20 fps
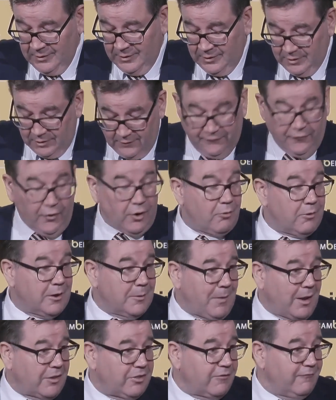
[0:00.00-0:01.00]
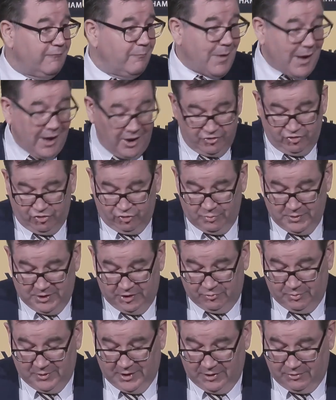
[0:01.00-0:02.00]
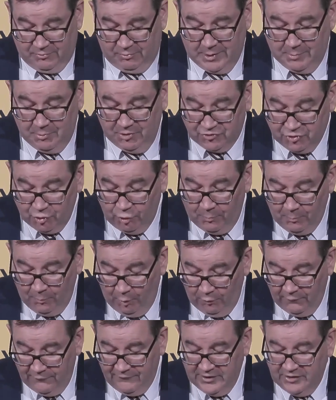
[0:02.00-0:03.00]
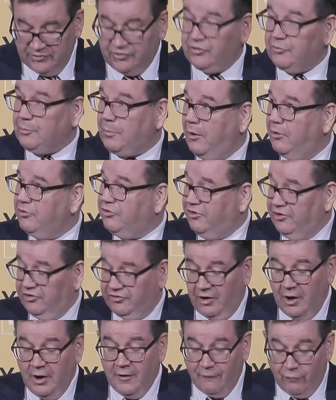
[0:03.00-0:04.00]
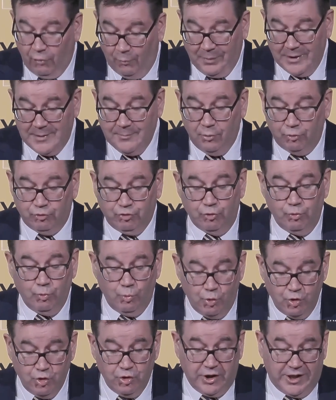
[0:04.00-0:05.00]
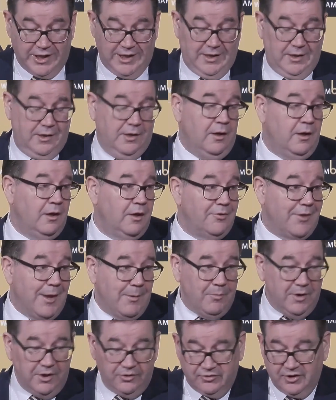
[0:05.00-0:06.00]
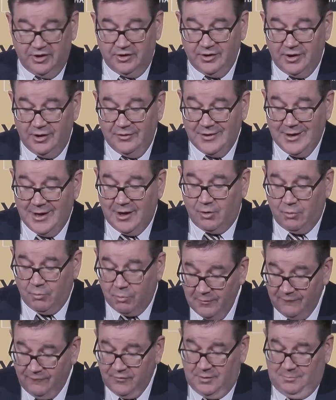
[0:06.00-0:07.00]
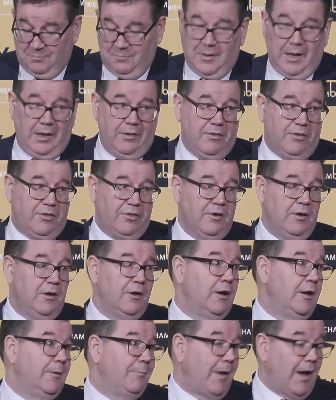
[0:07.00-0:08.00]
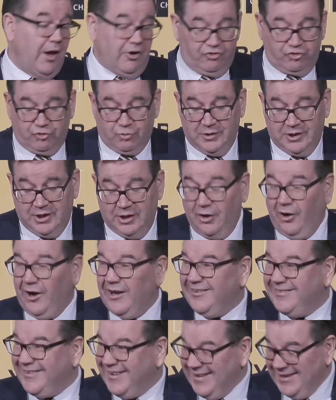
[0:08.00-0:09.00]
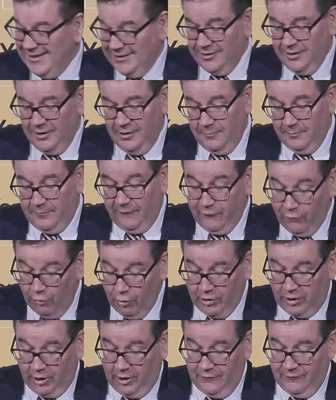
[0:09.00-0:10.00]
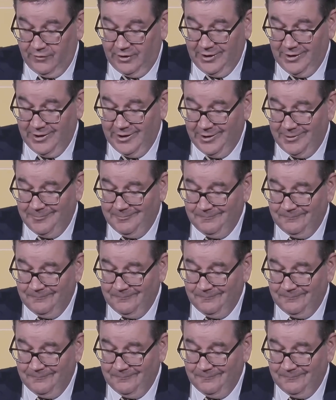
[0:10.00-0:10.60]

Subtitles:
In the following month of March 2023, we saw more visas processed for people to work here than we did in the equivalent month in March 2019 before COVID hit.